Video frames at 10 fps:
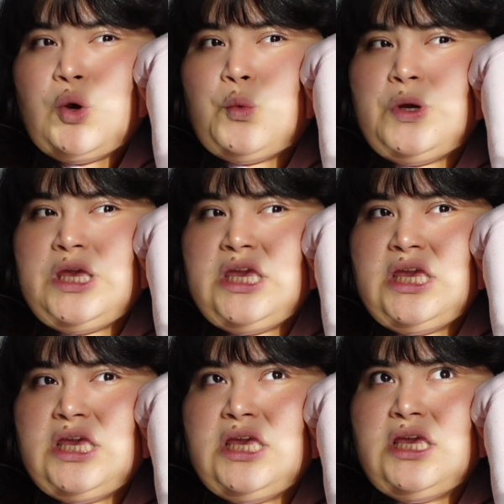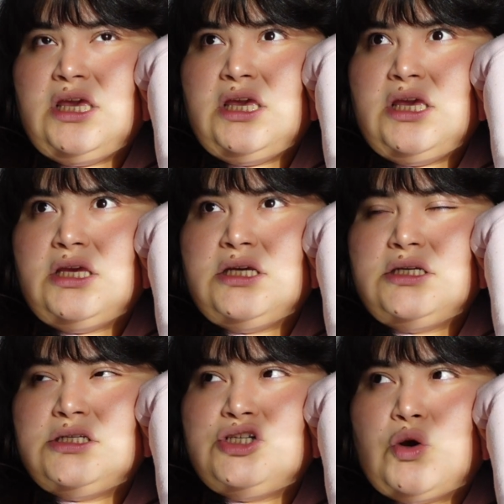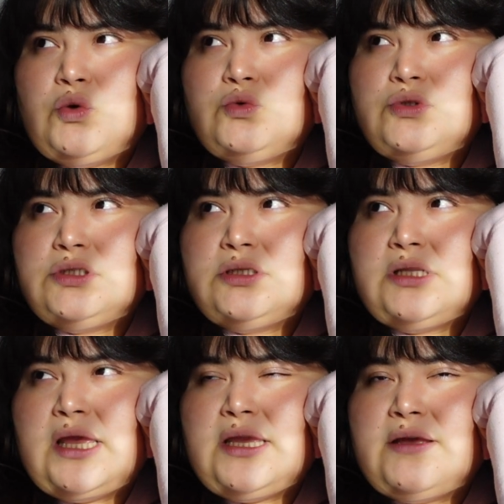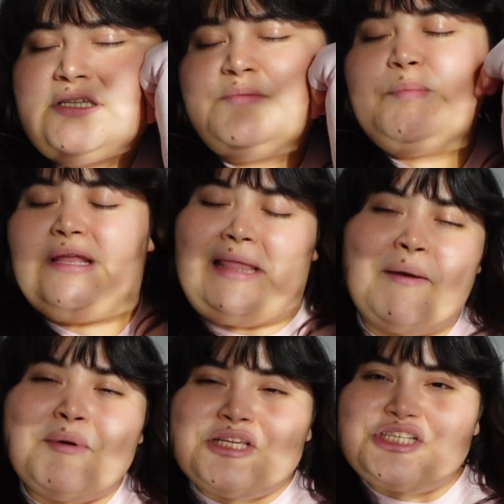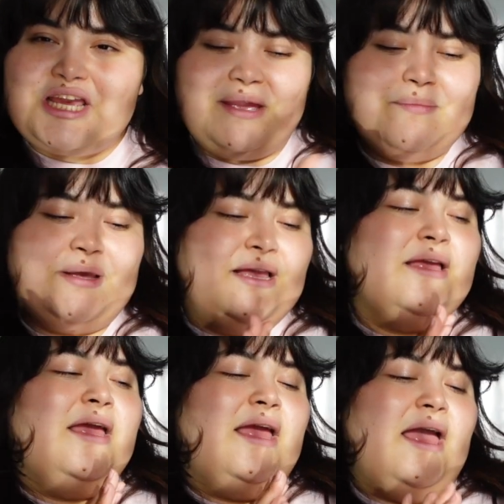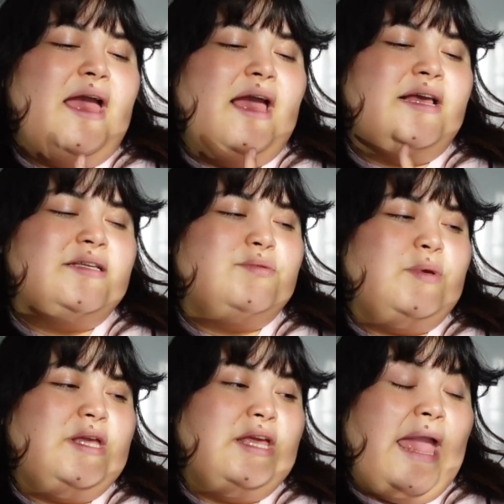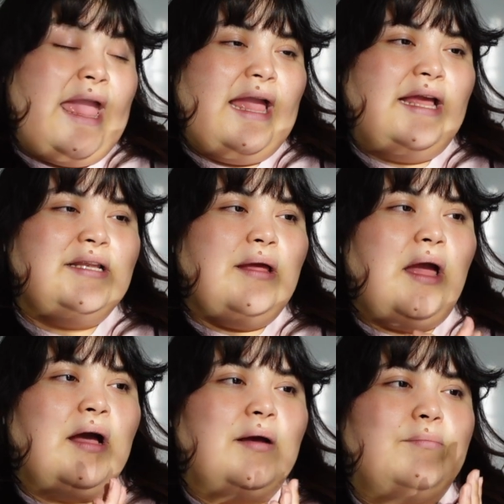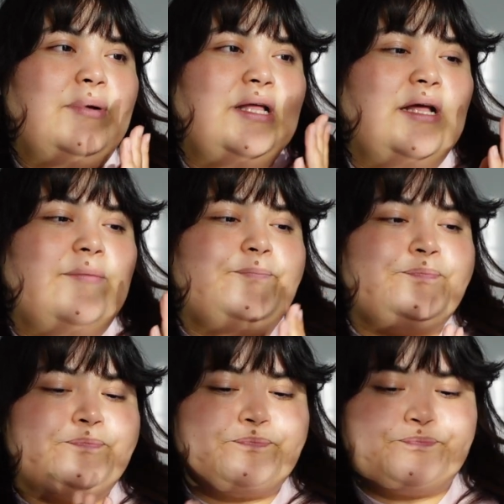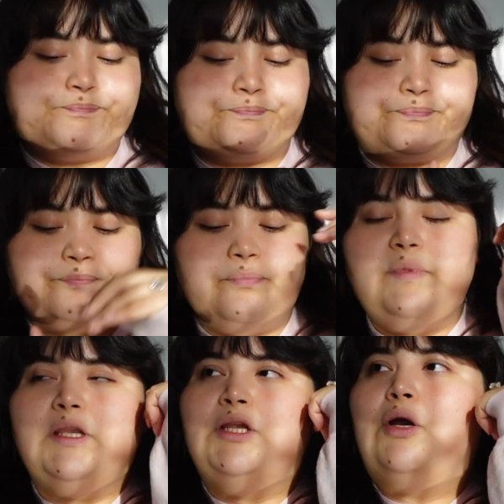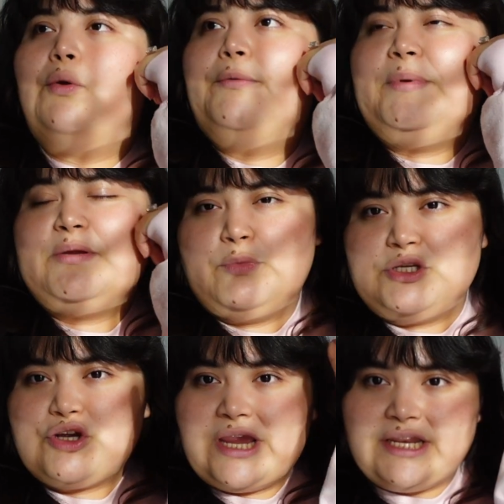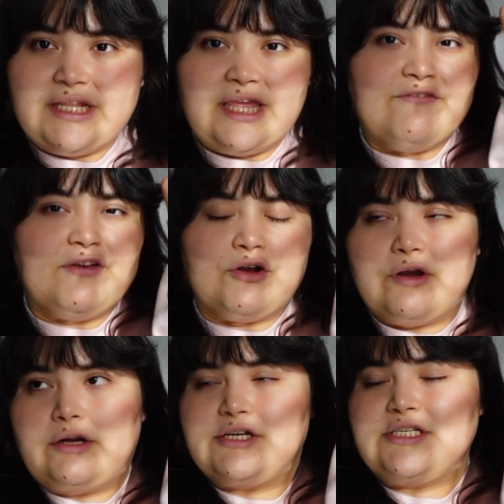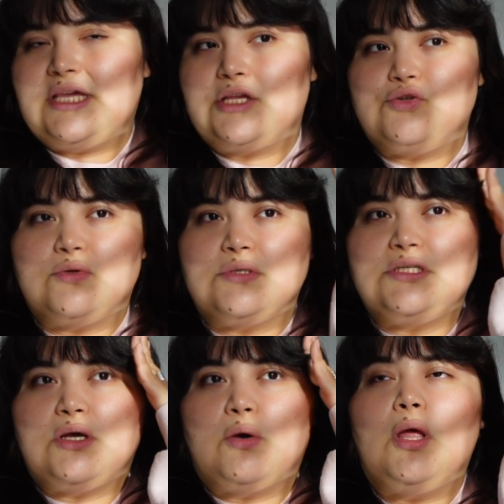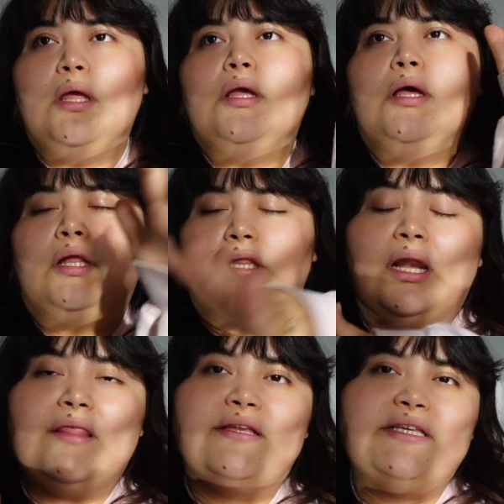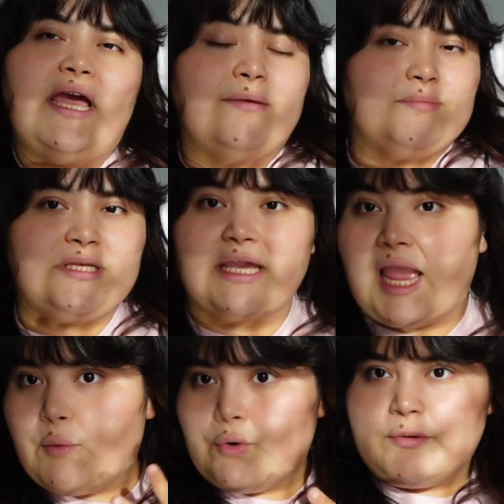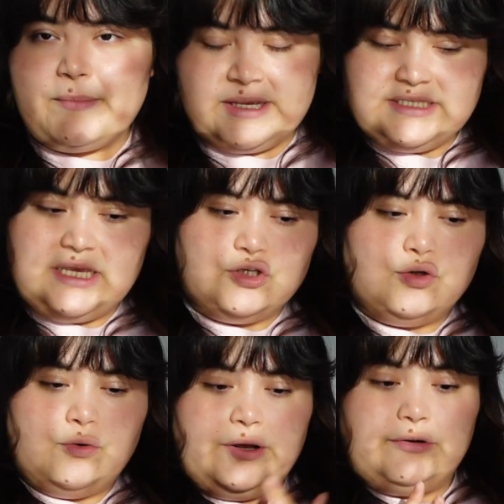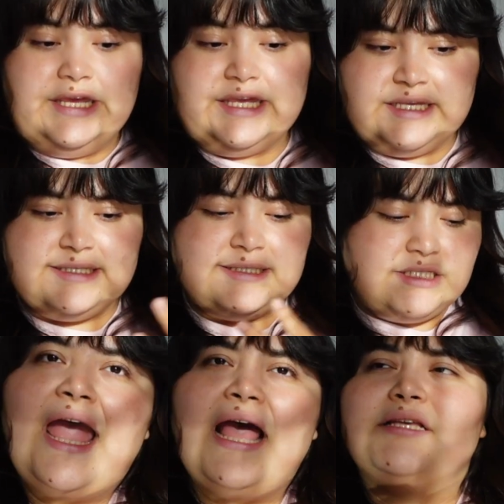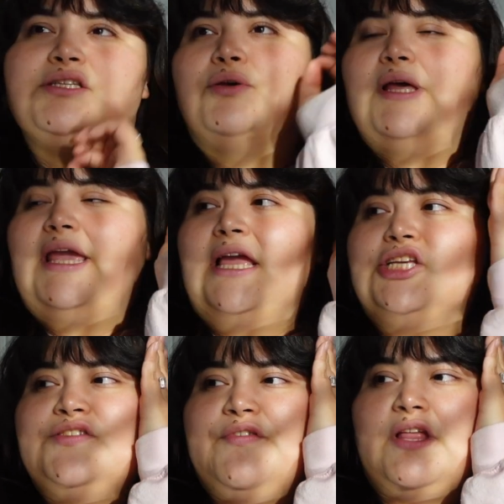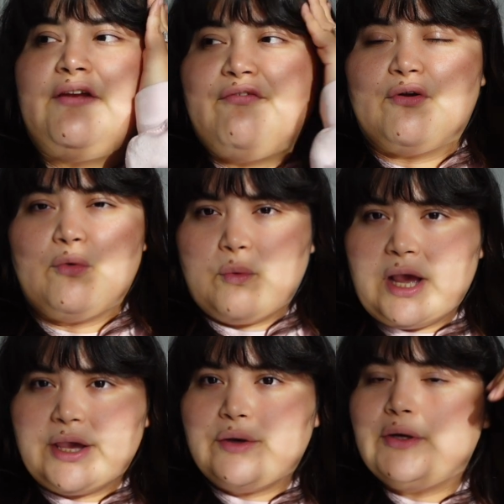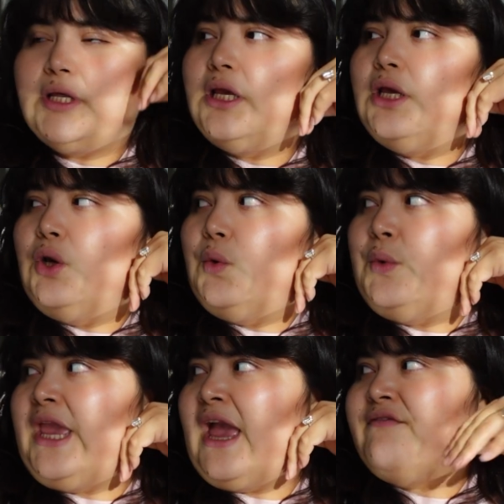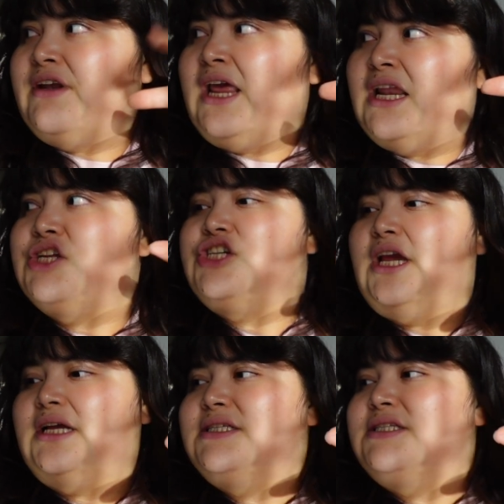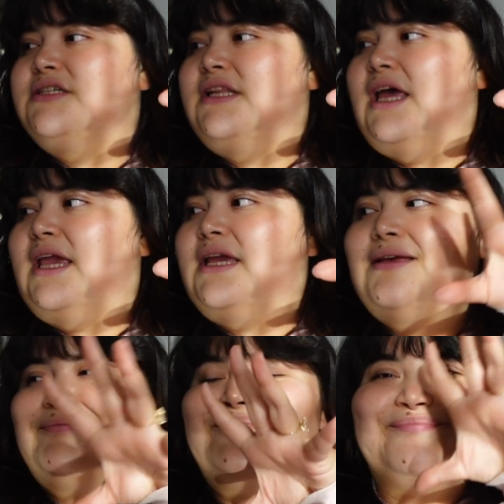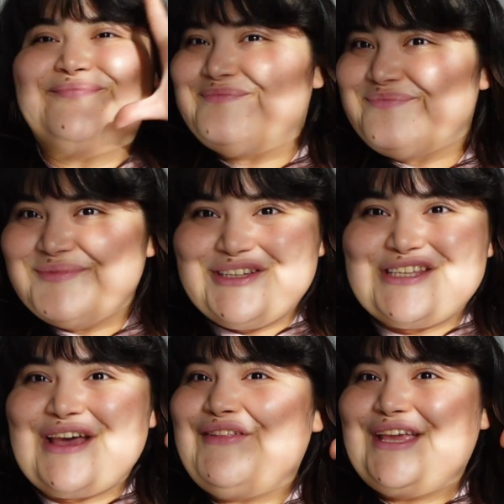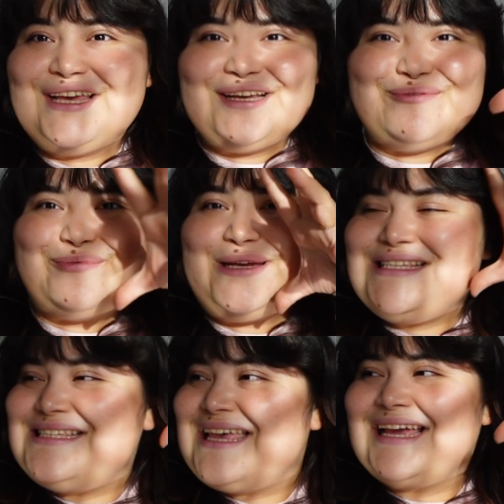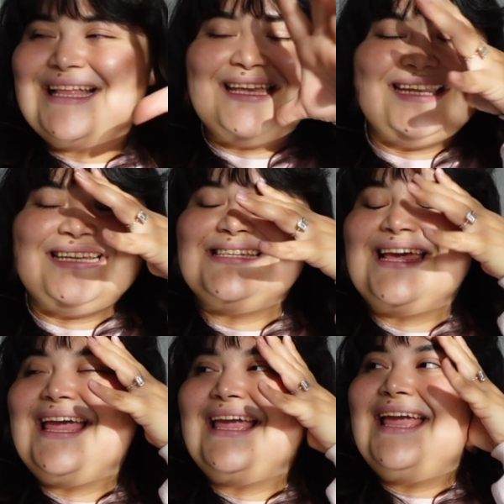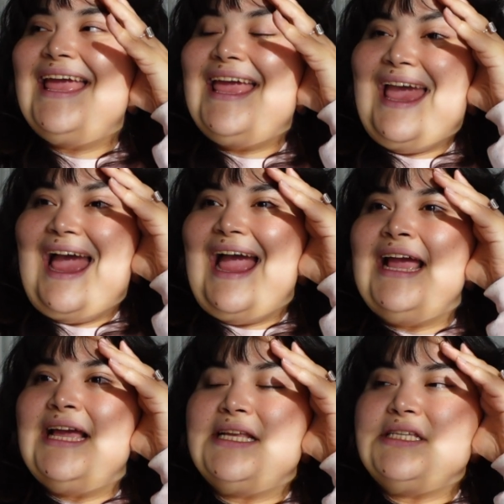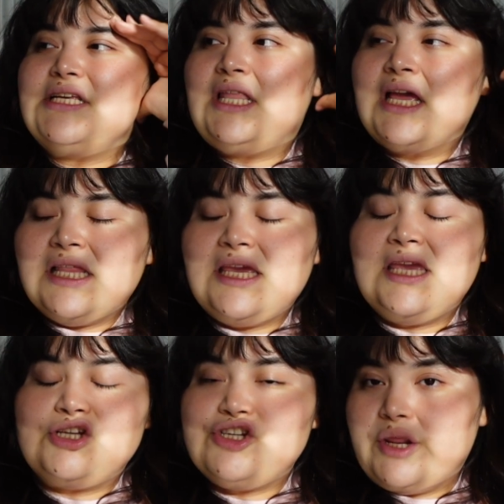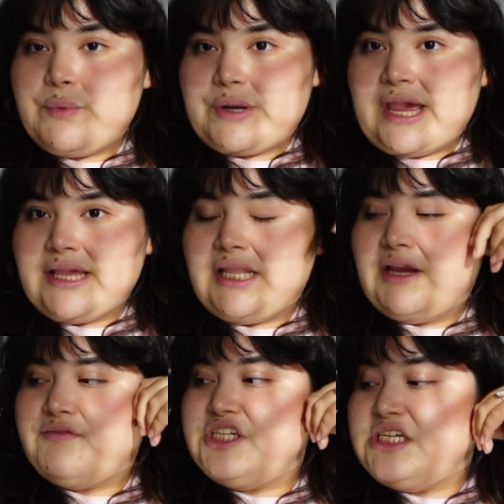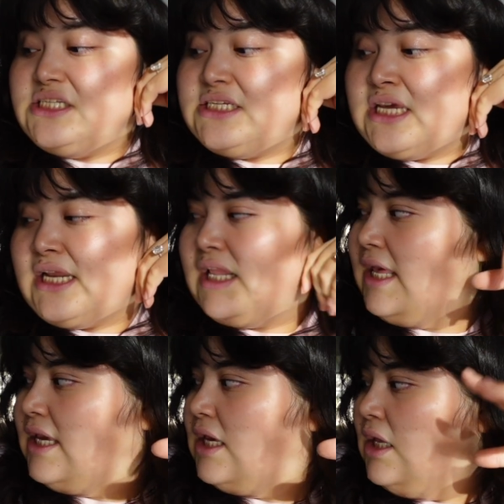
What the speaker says: we don't like spend that much time as we can, but you know, we've been trying to like figure out our schedules. So a lot of the times, like, I work my schedule around his, and yeah, so like I just felt like for a while we haven't had a chance to like just have like a reset cleaning day. And luckily yesterday when I left, he did like